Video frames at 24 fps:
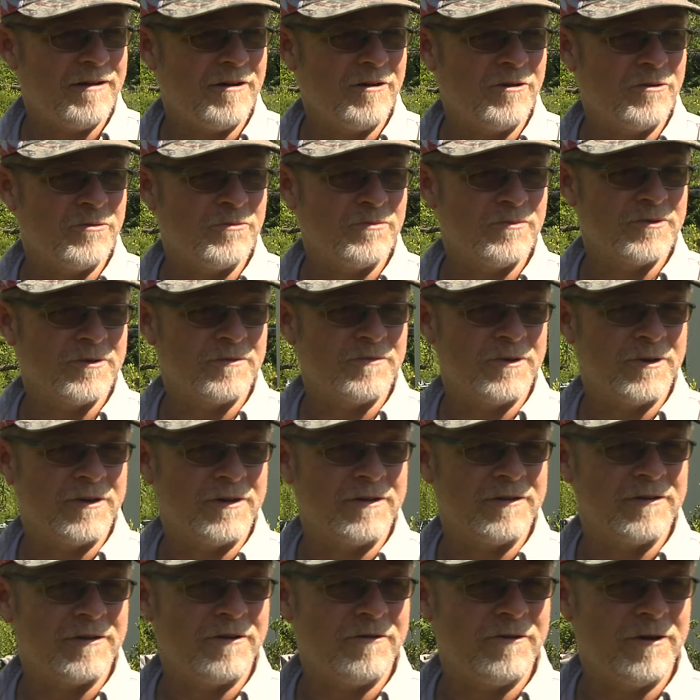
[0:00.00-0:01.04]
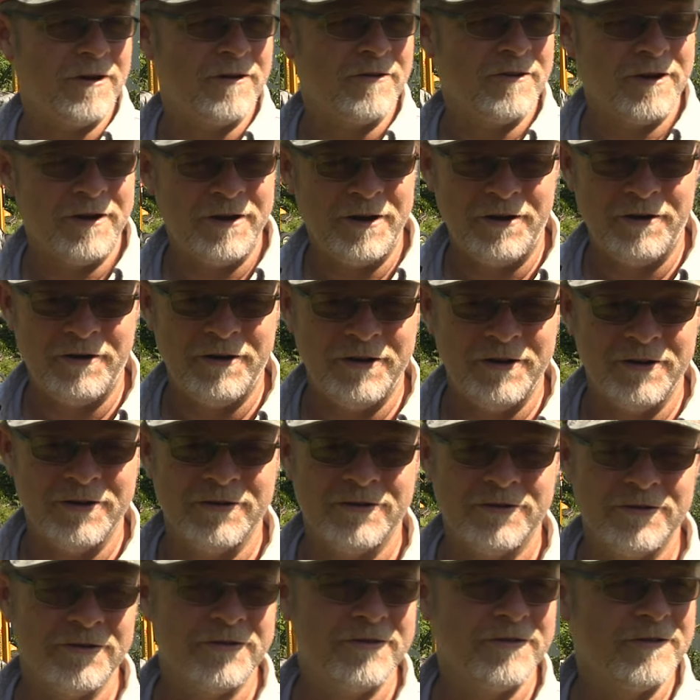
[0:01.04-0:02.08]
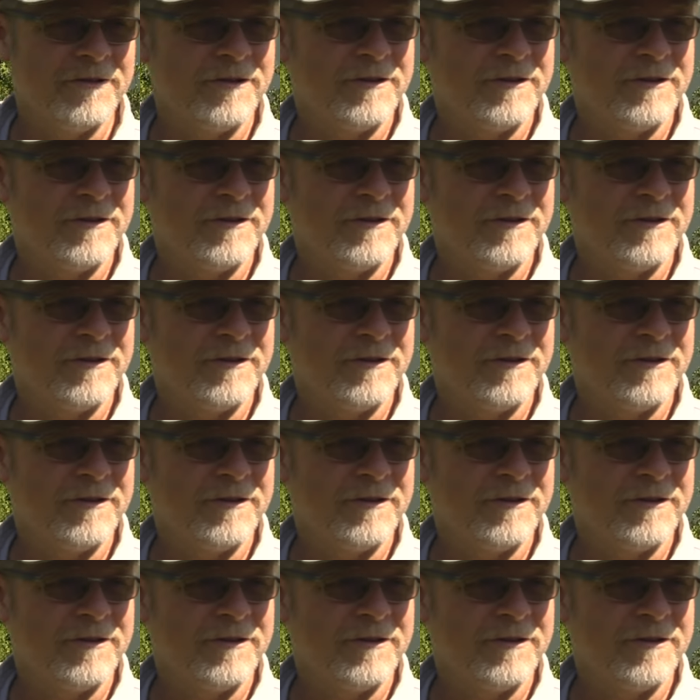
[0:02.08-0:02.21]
homes, I mean, around the area. So.